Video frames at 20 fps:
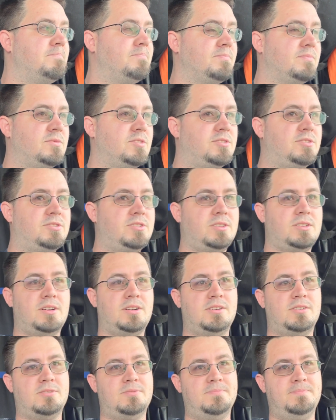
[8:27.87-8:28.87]

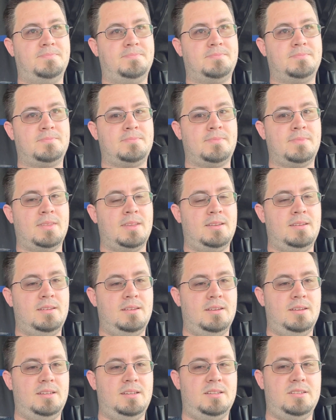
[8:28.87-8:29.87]
So
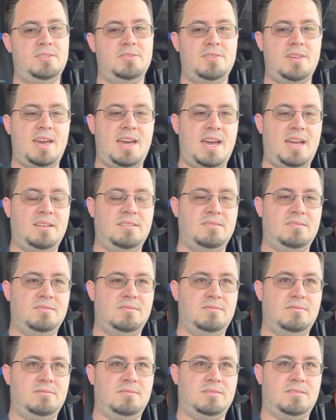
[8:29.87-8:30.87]
you do that,
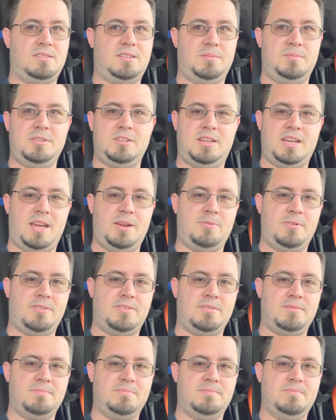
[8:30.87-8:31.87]
communicate with
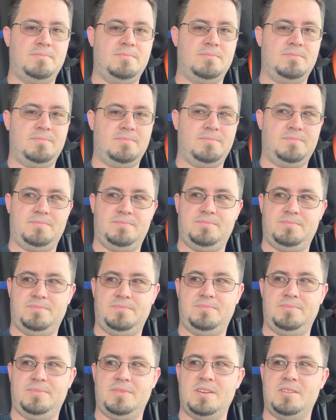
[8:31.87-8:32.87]
them,
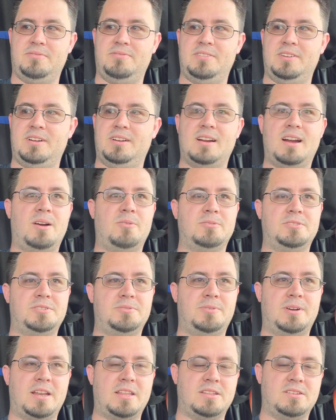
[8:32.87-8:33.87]
they'll figure out what you
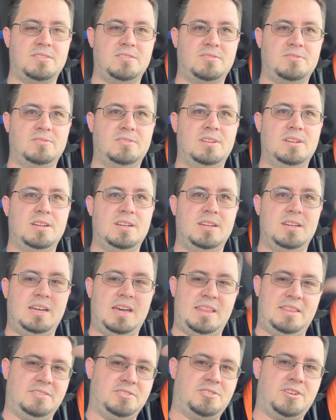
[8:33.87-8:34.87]
want to do,
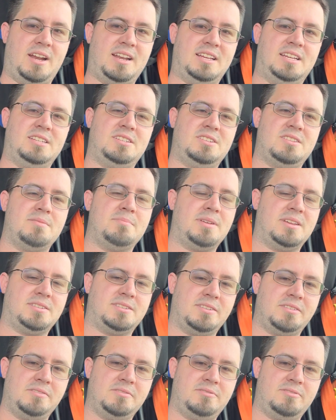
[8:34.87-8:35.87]
and they'll try to get you the best
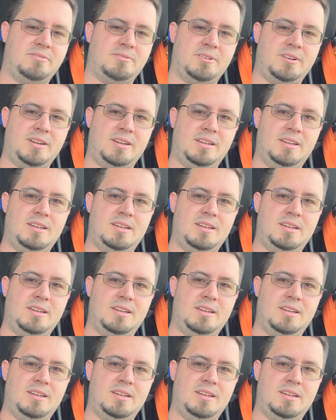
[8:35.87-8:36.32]
load for you.